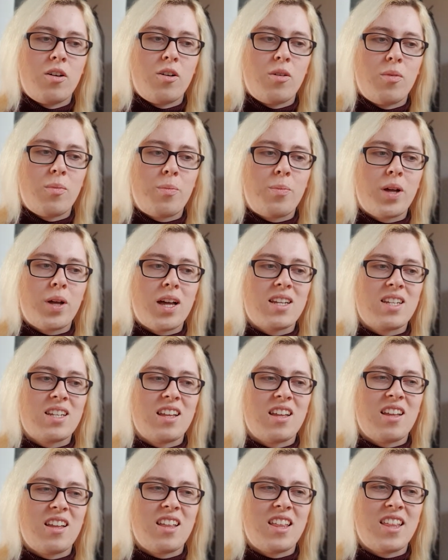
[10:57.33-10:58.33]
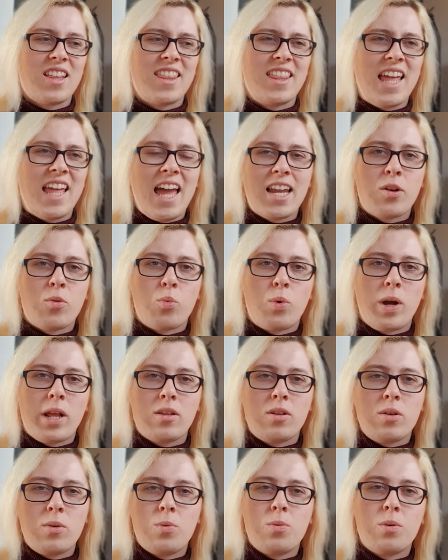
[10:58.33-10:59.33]
But then when
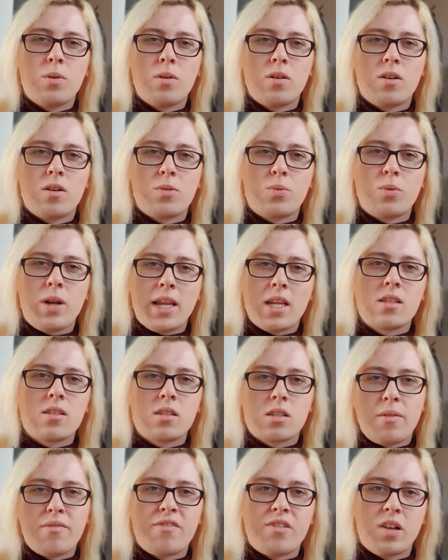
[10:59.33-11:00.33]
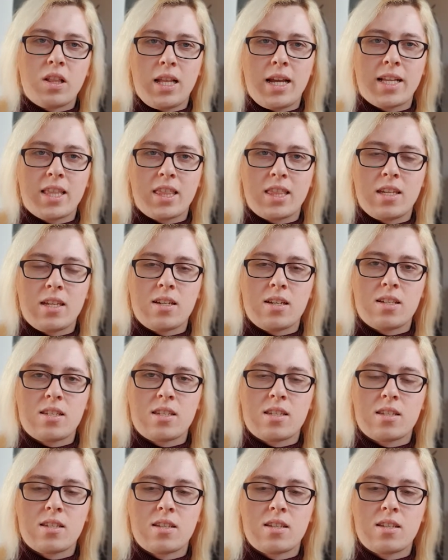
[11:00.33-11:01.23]
you created something like this